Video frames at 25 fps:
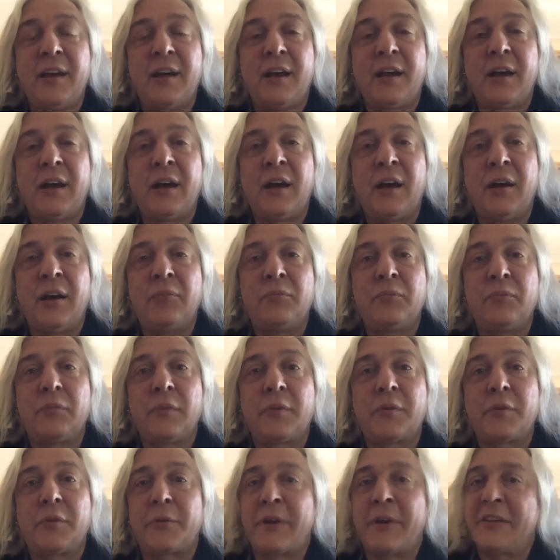Um,
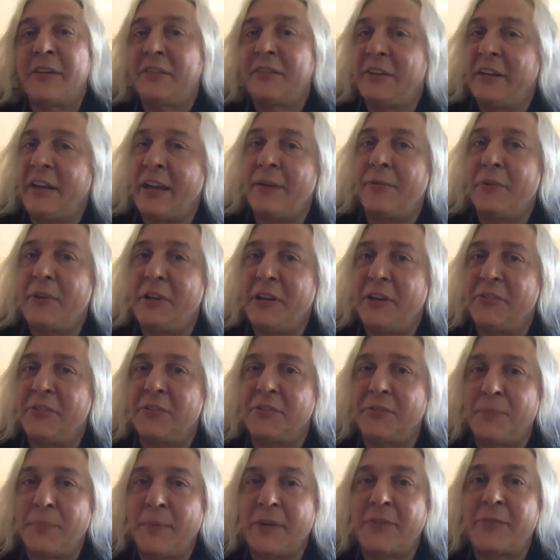granted, nowadays
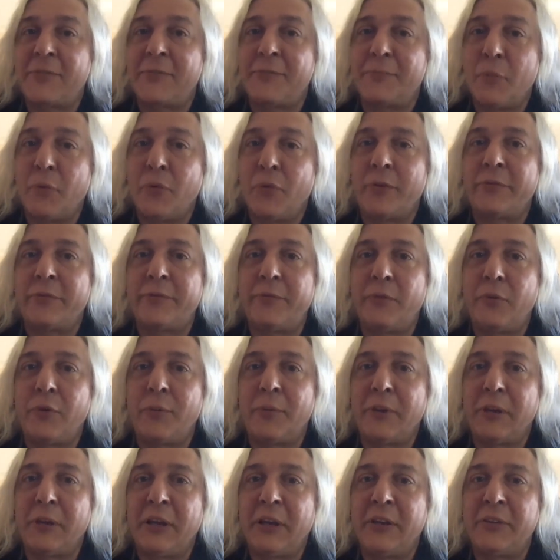it's much more
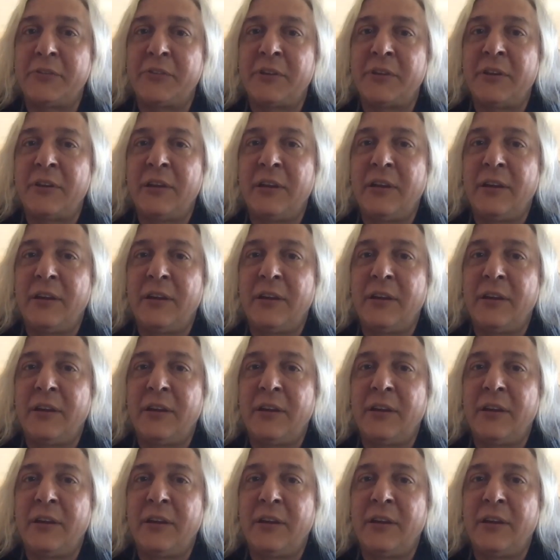formalized,